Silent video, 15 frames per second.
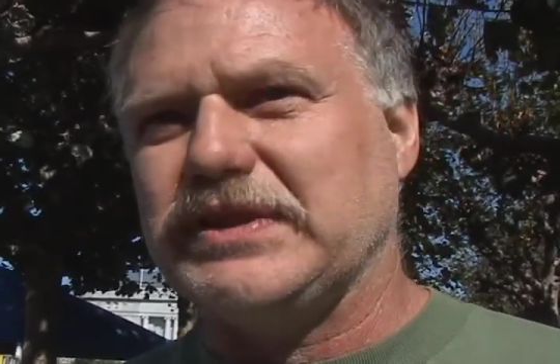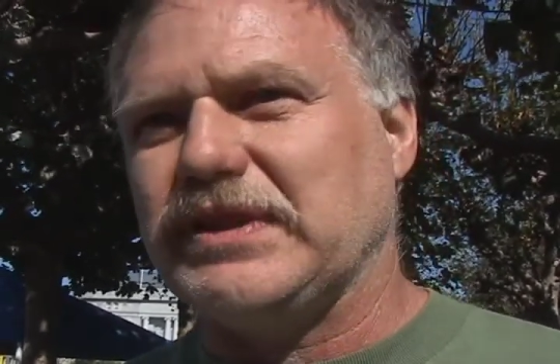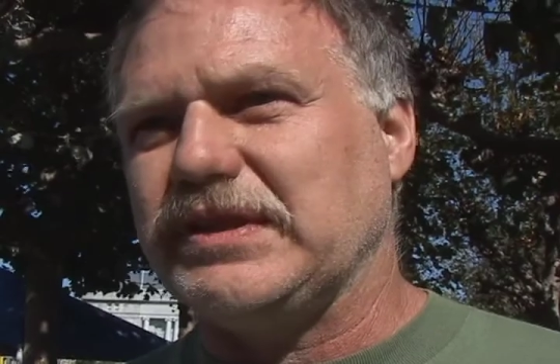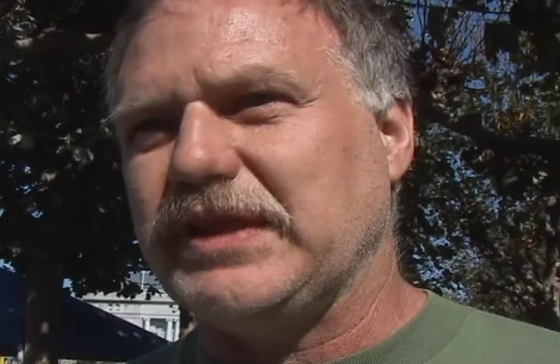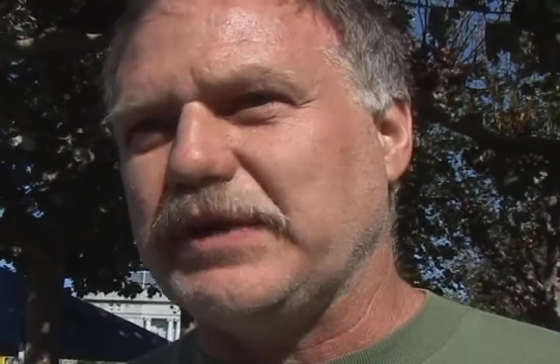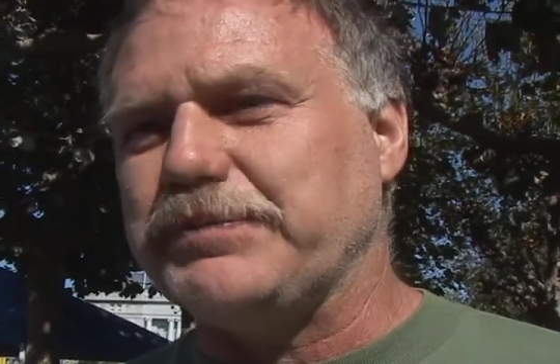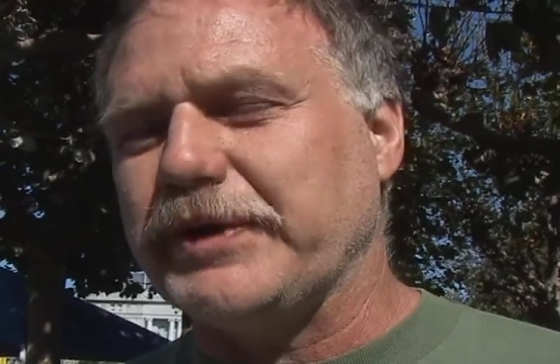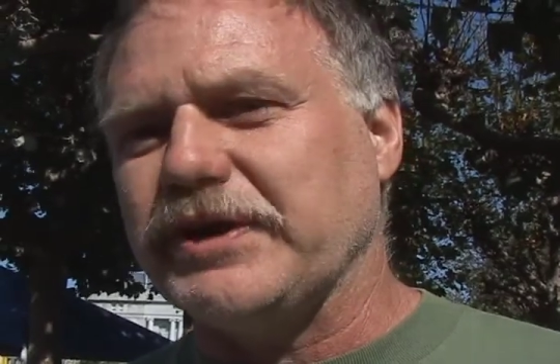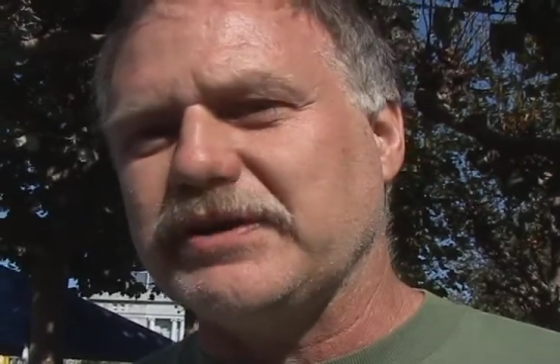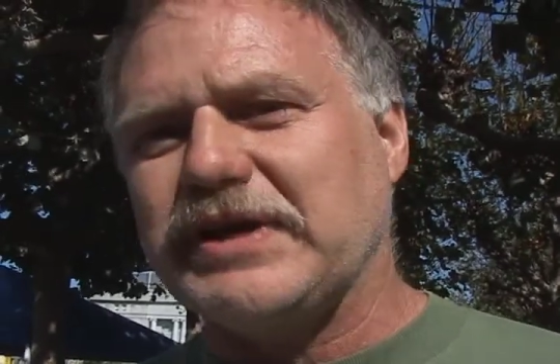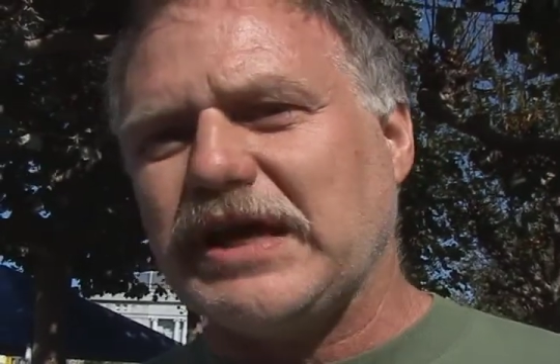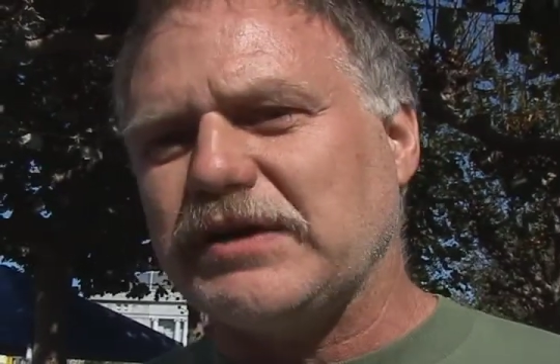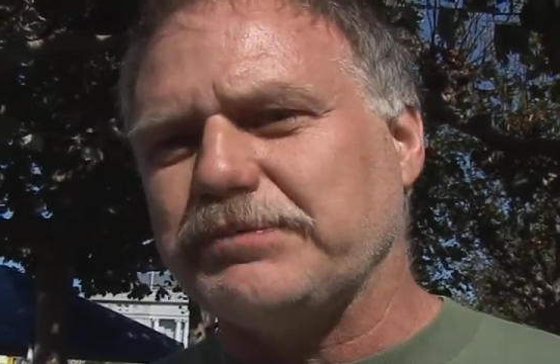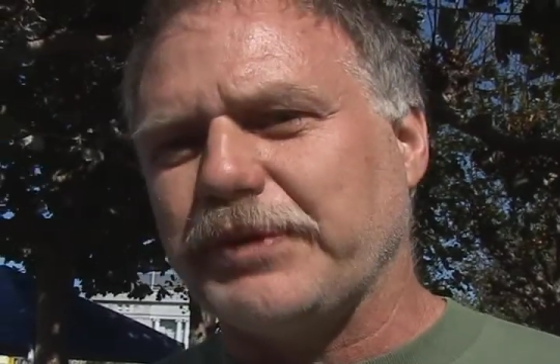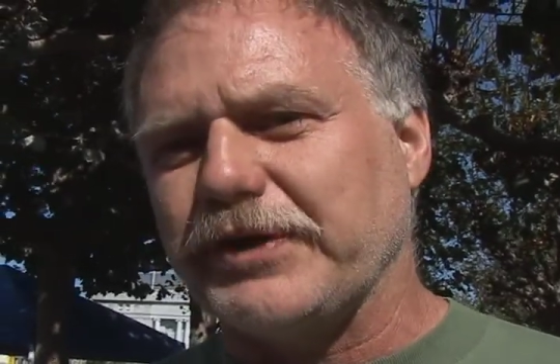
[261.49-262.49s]
they burned
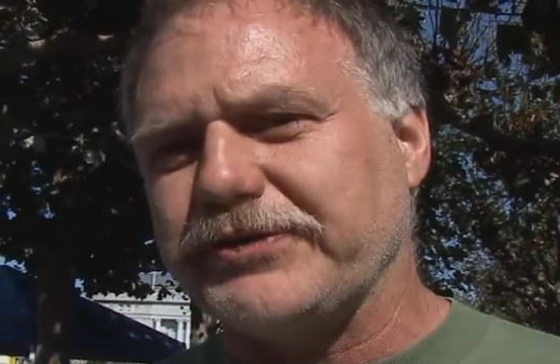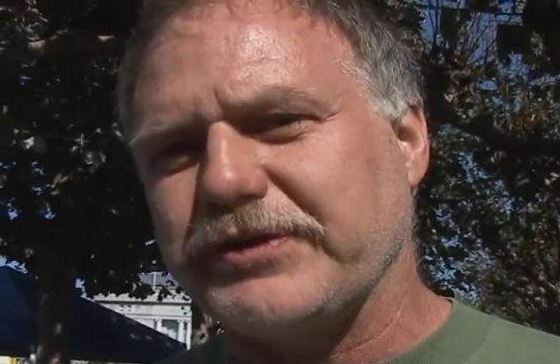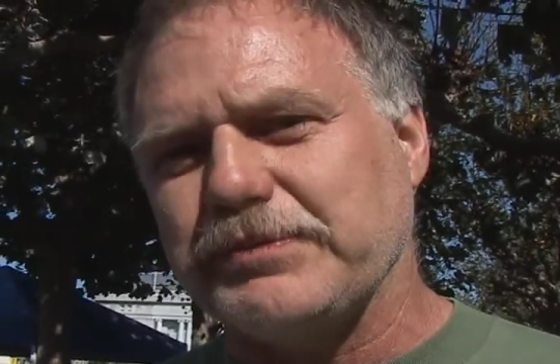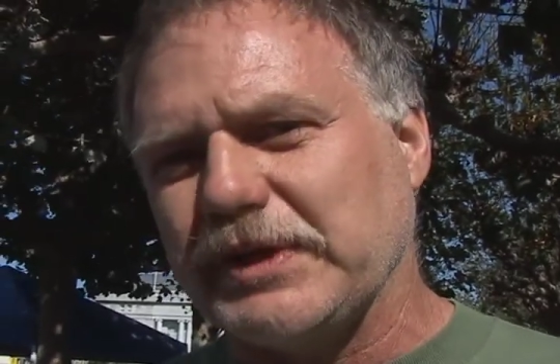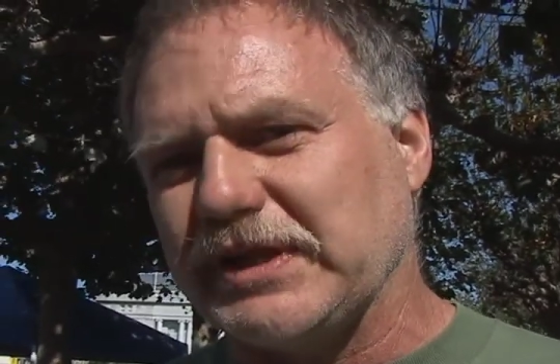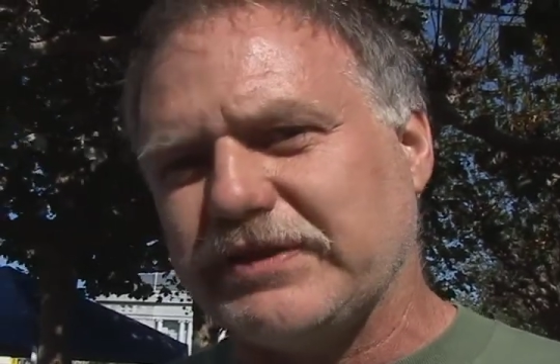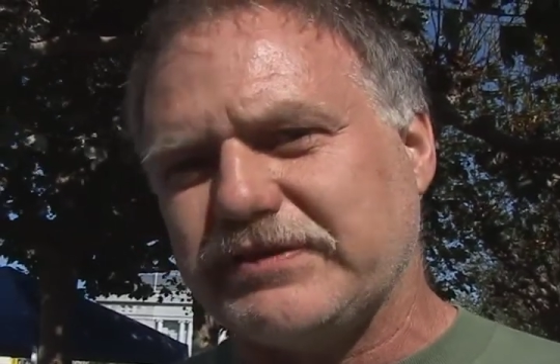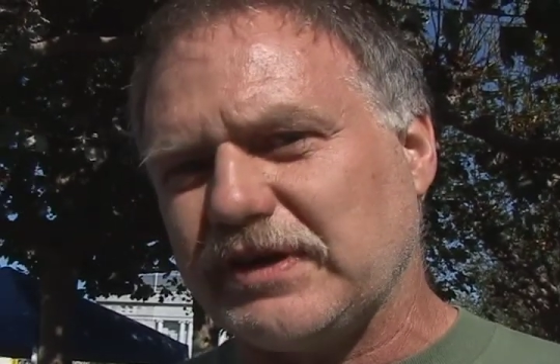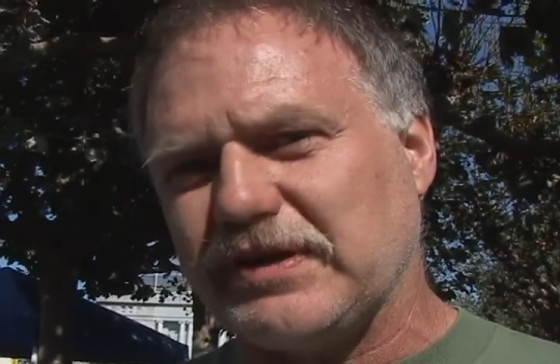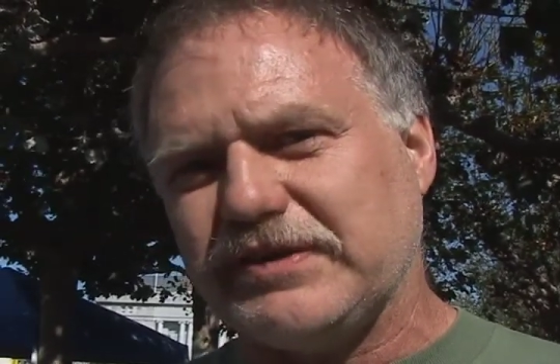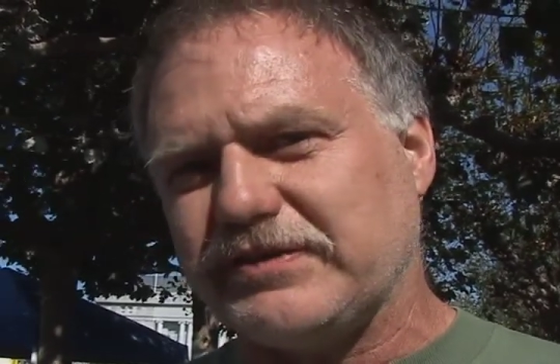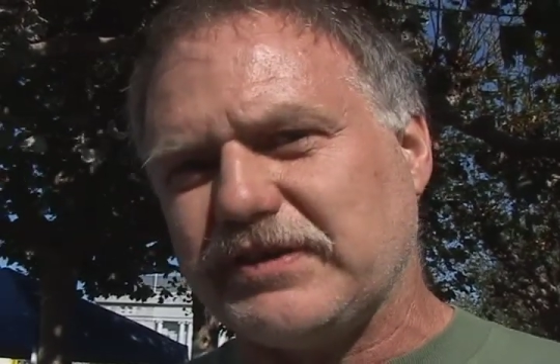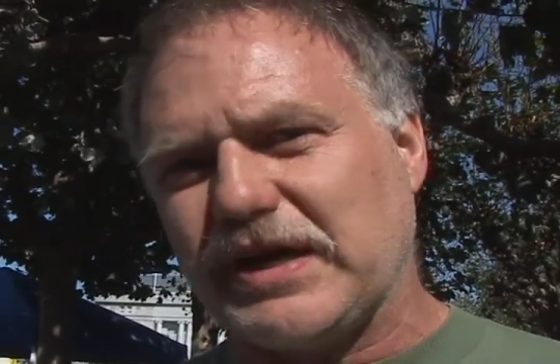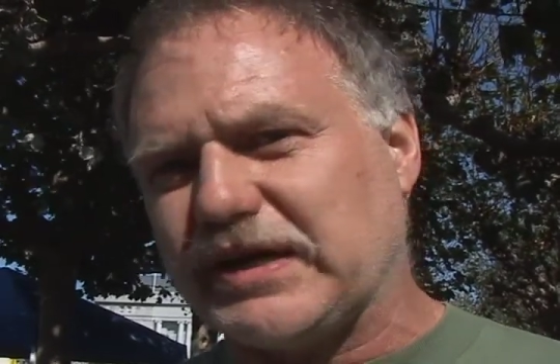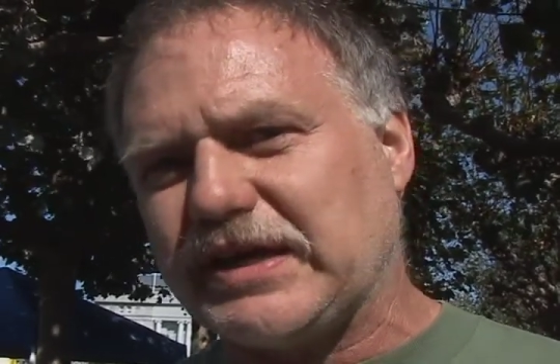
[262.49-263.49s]
down both the military
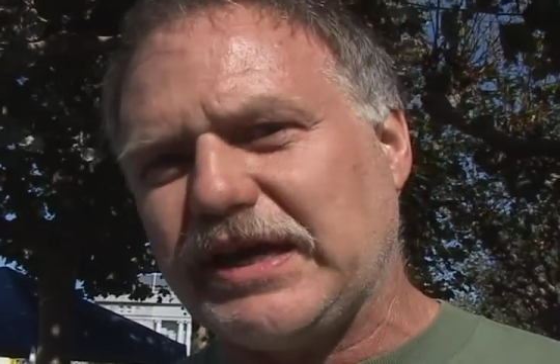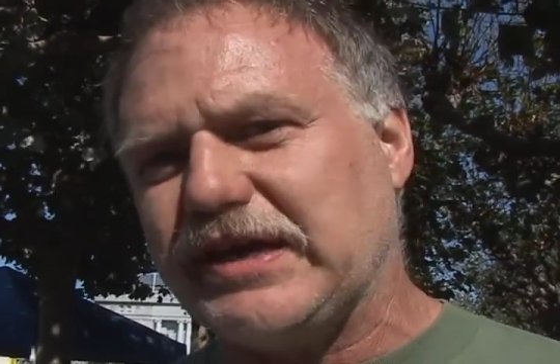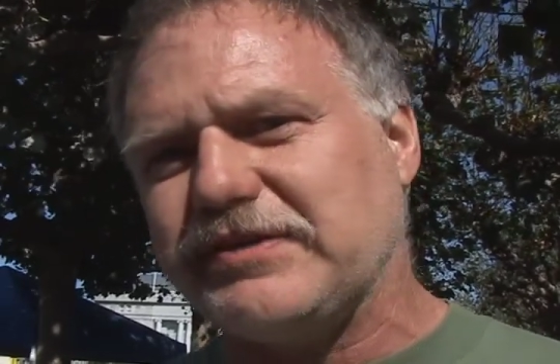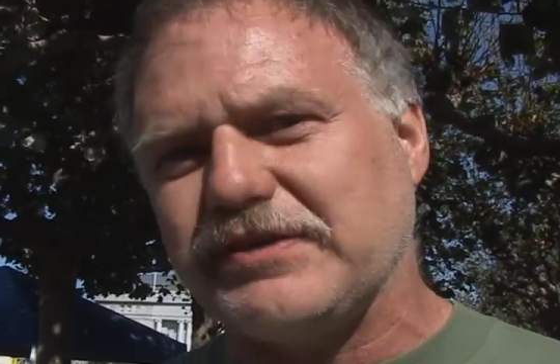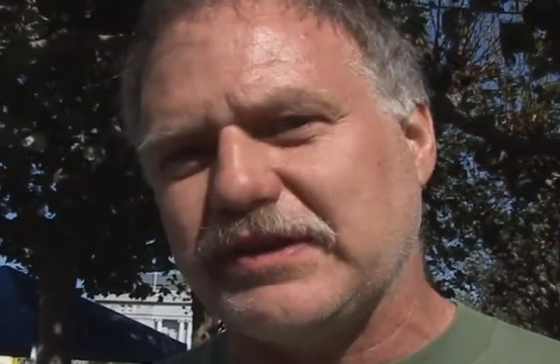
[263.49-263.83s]
stockades